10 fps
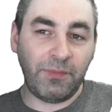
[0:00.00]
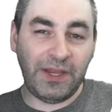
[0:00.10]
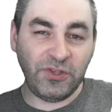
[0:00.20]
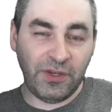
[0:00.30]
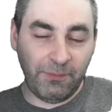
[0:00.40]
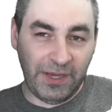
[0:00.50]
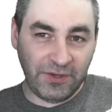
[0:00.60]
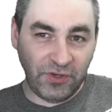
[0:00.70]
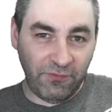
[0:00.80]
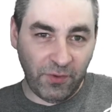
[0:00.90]

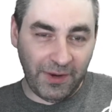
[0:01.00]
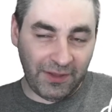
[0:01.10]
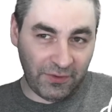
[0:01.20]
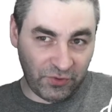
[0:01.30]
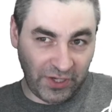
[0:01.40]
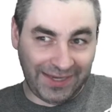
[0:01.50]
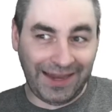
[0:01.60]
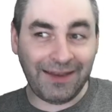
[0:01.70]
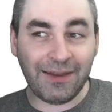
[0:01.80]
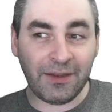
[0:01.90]
PNG format. They're
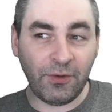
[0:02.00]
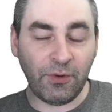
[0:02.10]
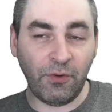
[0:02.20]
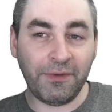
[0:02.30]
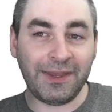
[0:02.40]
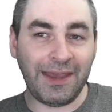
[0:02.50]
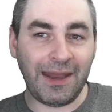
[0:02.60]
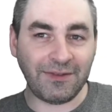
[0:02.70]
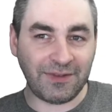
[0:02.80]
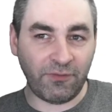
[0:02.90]
gigantic. You can only
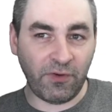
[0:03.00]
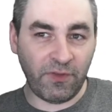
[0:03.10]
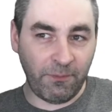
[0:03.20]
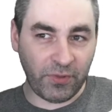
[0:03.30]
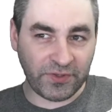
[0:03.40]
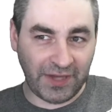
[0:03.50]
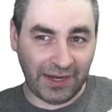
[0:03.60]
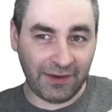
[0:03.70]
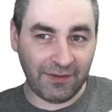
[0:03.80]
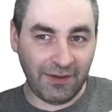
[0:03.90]
get several of them per
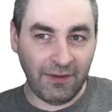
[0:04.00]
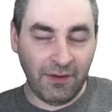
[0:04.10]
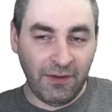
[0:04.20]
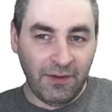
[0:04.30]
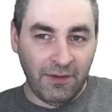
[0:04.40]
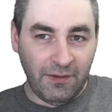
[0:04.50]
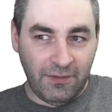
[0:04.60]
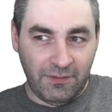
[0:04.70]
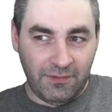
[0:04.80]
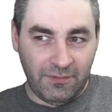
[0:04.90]
second
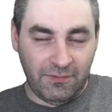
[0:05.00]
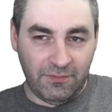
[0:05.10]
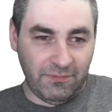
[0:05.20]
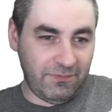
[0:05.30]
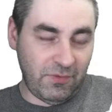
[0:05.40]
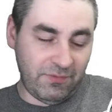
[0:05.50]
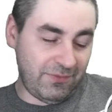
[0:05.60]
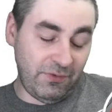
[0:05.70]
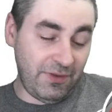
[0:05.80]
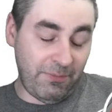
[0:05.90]

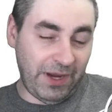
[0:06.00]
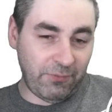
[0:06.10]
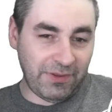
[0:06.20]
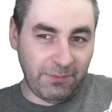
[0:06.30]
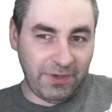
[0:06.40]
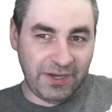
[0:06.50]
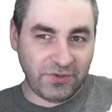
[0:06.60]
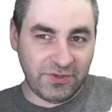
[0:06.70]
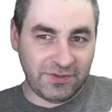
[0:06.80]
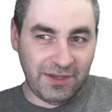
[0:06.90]
due to the bandwidth
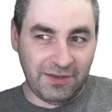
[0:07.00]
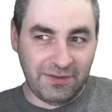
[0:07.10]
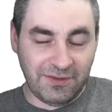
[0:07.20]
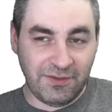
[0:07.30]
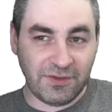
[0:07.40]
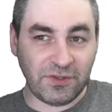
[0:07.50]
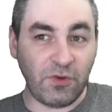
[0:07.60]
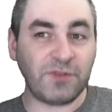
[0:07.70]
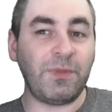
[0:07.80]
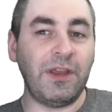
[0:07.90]
limitations and the slow
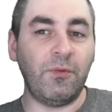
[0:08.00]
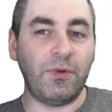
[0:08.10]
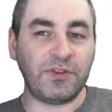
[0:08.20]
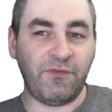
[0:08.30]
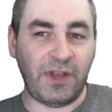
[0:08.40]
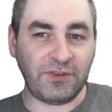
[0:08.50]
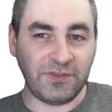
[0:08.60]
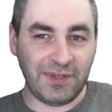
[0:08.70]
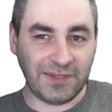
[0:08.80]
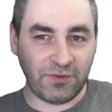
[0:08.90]
speed at which it
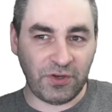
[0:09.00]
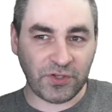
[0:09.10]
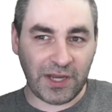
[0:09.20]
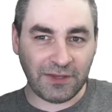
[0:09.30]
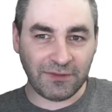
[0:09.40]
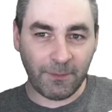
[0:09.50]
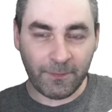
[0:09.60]
fetches these screenshots.